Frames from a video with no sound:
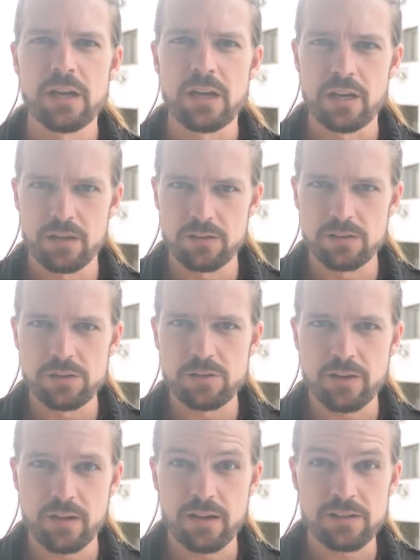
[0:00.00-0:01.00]
and you
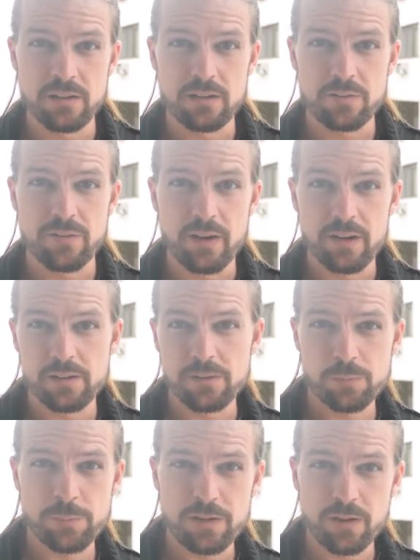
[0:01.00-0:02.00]
can identify that
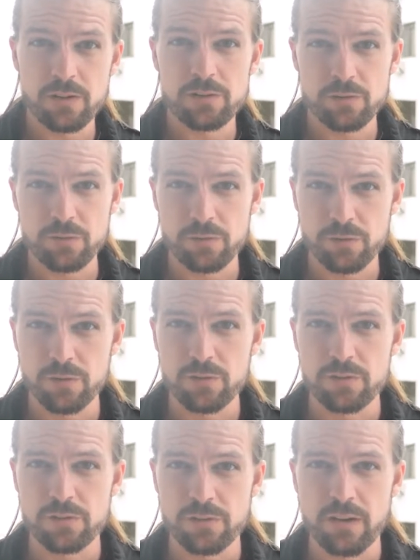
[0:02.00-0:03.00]
it's because of a
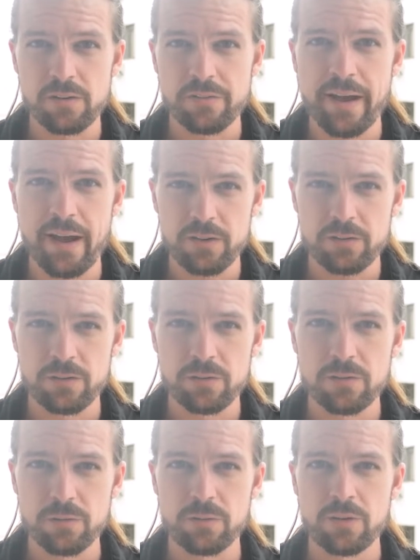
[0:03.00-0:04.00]
certain set of
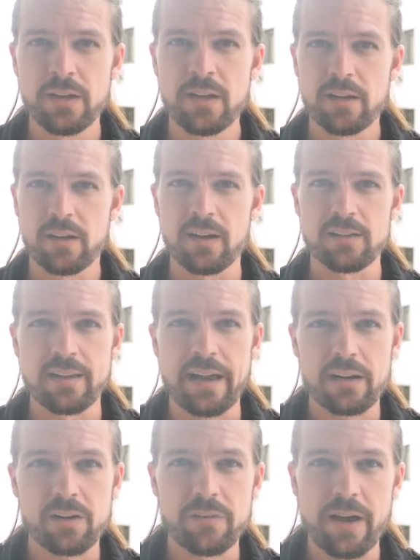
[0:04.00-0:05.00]
actions or uh,
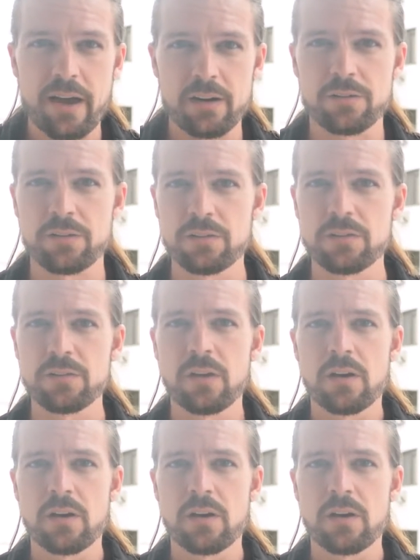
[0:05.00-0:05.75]
lack of actions